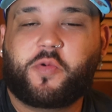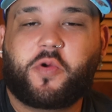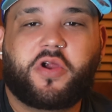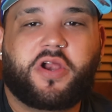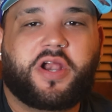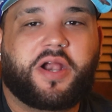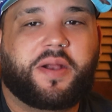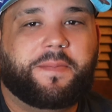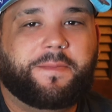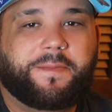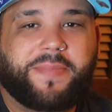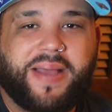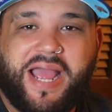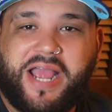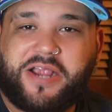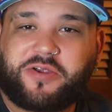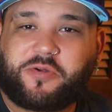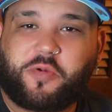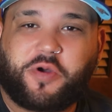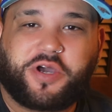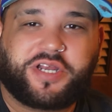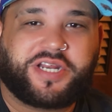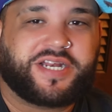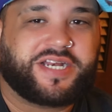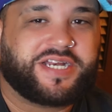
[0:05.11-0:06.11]
We're back
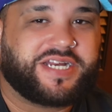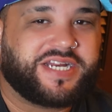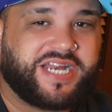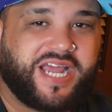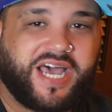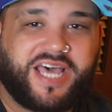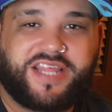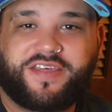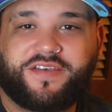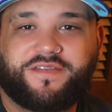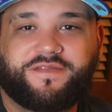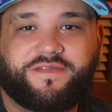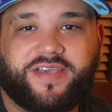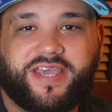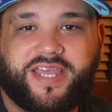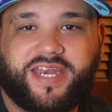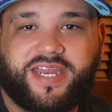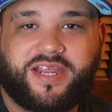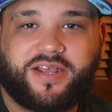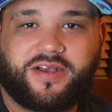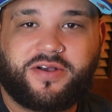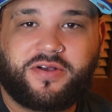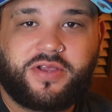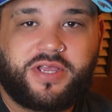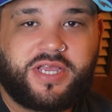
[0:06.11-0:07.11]
with another
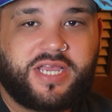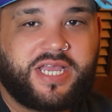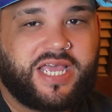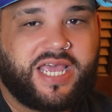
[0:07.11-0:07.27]
video